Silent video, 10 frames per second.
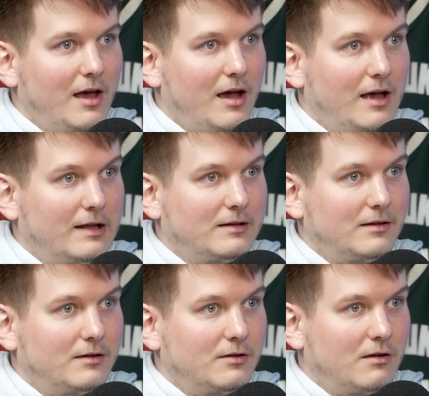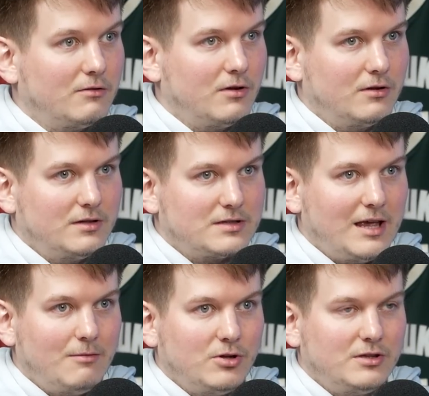And in this
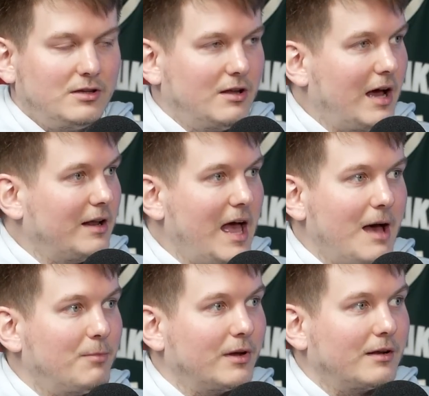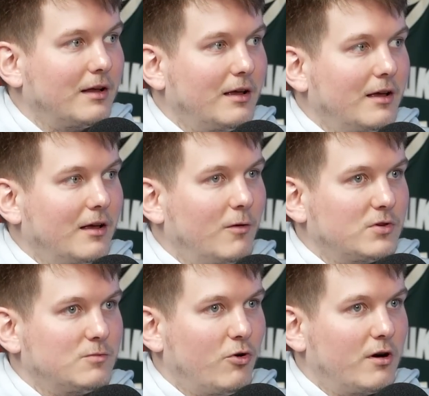game, it did not happen. It
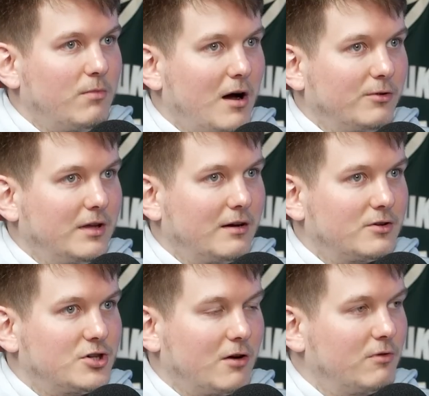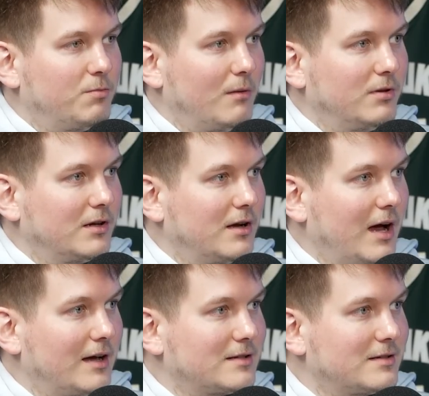was more about their Czech Republic
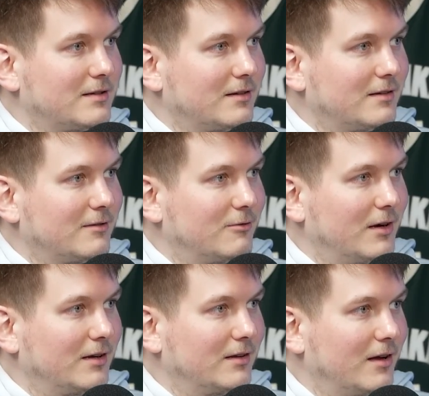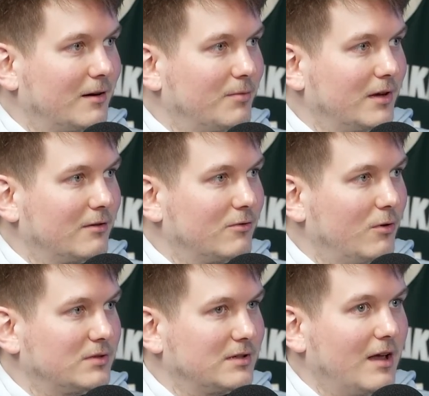guys running their pick and
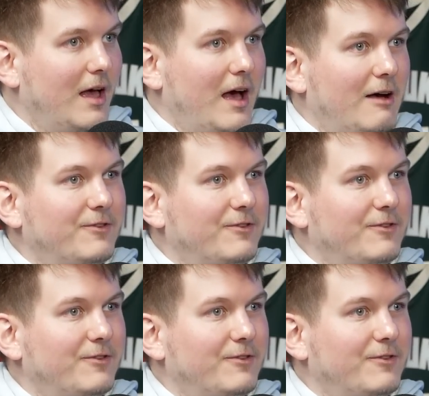rolls. And I